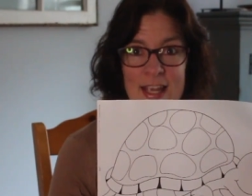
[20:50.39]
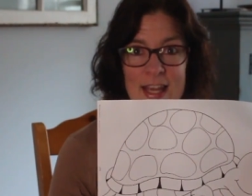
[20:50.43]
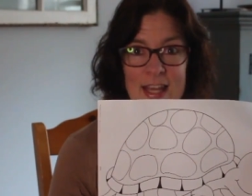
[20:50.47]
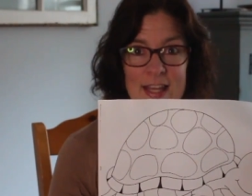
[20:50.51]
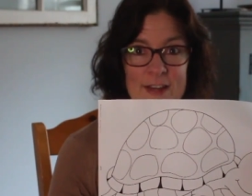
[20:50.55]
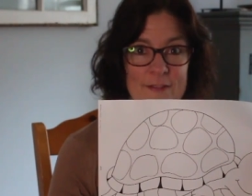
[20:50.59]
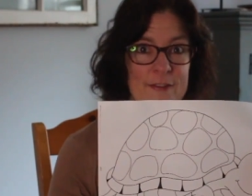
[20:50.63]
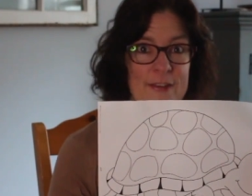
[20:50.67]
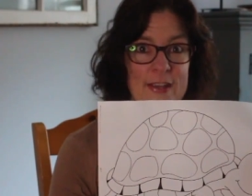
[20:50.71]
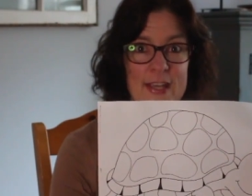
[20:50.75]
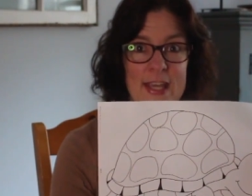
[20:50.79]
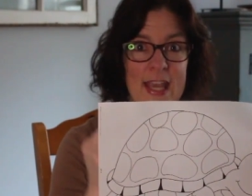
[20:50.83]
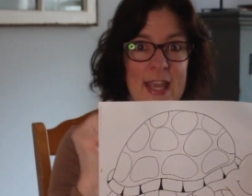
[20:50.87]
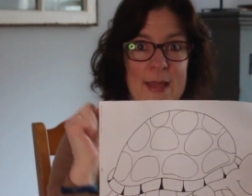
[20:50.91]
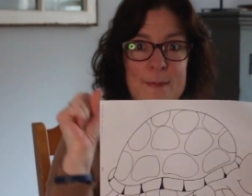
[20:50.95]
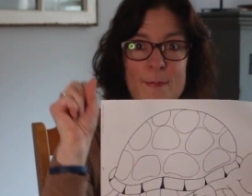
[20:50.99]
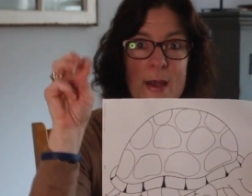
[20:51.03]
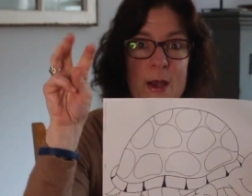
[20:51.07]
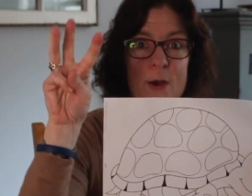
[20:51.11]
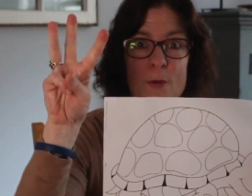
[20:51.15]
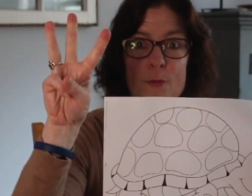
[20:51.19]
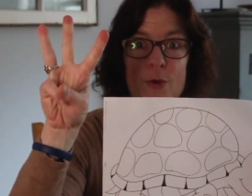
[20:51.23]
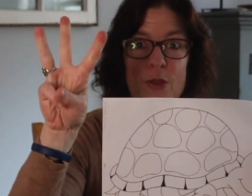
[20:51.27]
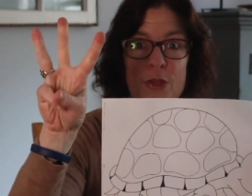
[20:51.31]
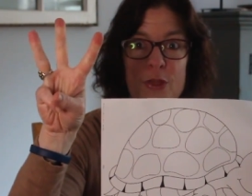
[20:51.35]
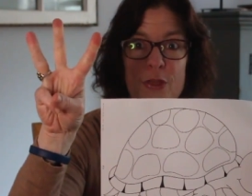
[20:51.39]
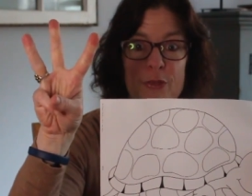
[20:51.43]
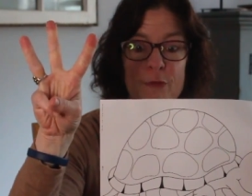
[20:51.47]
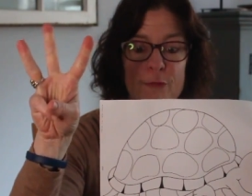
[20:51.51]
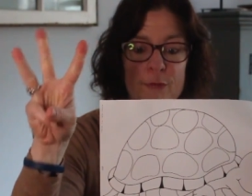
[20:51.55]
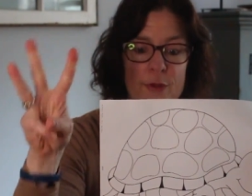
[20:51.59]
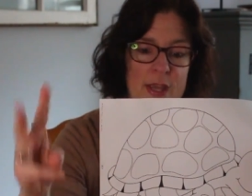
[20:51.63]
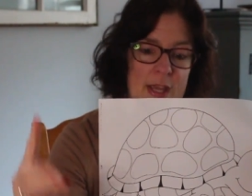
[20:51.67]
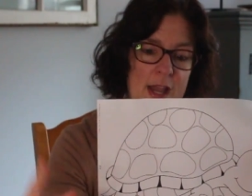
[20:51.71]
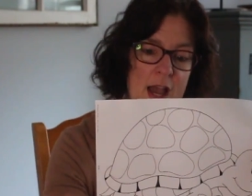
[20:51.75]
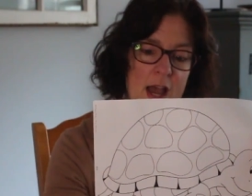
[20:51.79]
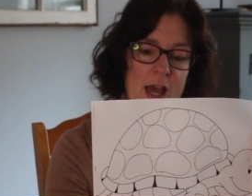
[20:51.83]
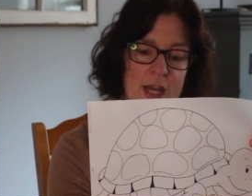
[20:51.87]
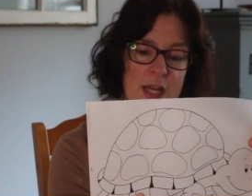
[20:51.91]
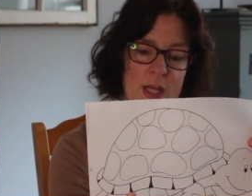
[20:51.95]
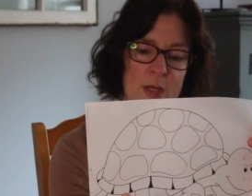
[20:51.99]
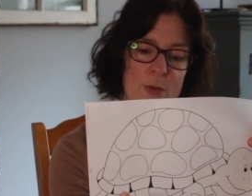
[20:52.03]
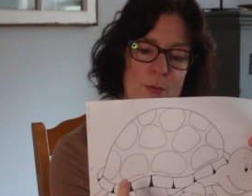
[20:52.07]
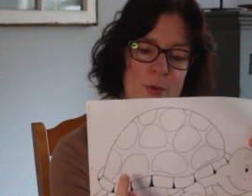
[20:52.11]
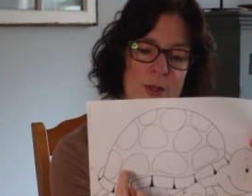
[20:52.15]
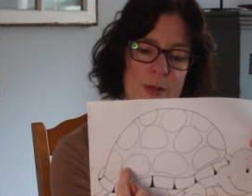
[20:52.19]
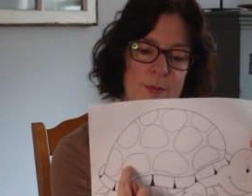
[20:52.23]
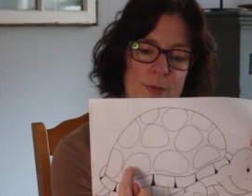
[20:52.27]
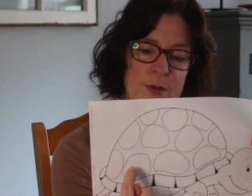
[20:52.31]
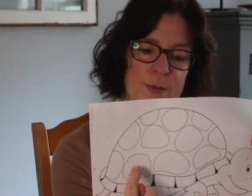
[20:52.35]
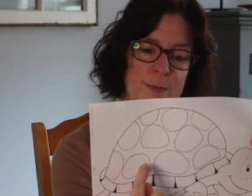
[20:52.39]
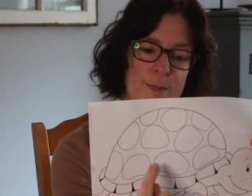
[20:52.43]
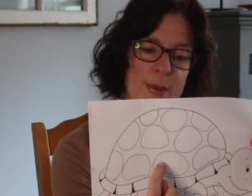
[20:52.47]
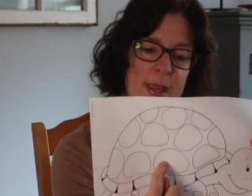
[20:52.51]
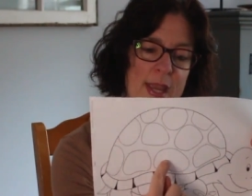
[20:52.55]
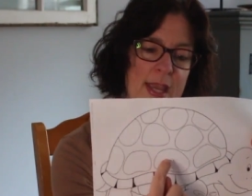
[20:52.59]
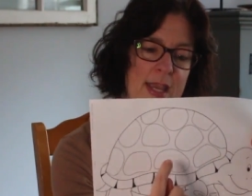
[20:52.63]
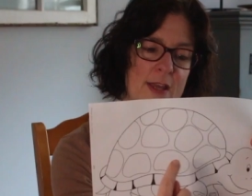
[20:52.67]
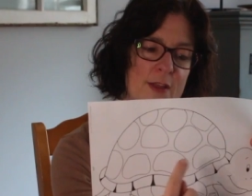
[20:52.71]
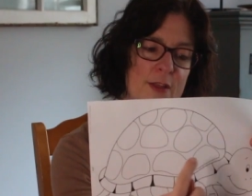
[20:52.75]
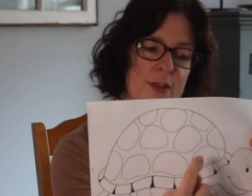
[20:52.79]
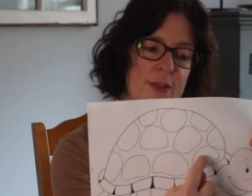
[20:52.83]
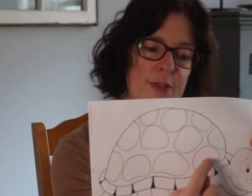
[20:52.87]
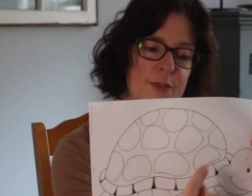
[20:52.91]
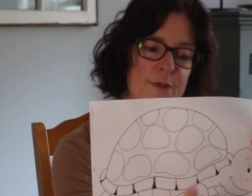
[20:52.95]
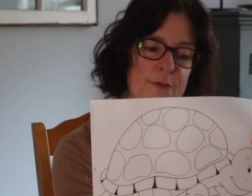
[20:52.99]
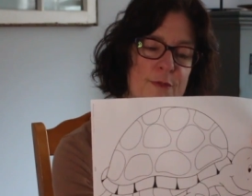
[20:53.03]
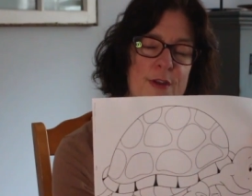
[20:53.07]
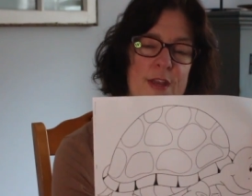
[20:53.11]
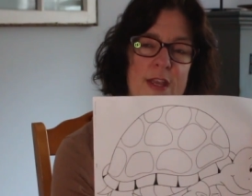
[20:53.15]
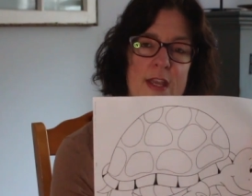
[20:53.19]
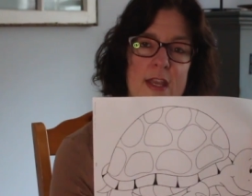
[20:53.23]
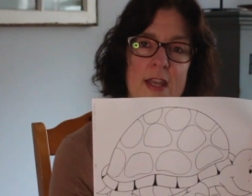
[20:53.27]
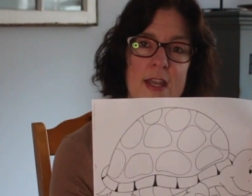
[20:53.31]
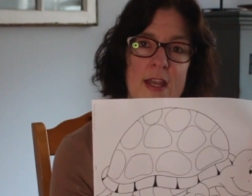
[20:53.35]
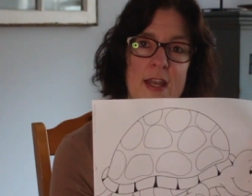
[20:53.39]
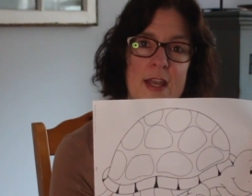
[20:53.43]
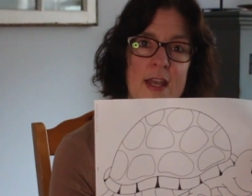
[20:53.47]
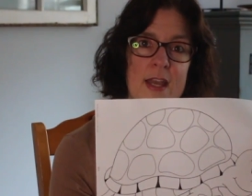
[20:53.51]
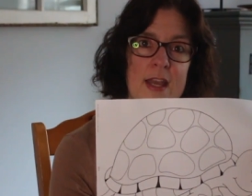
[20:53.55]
And if it came out with three on it, we would paint three.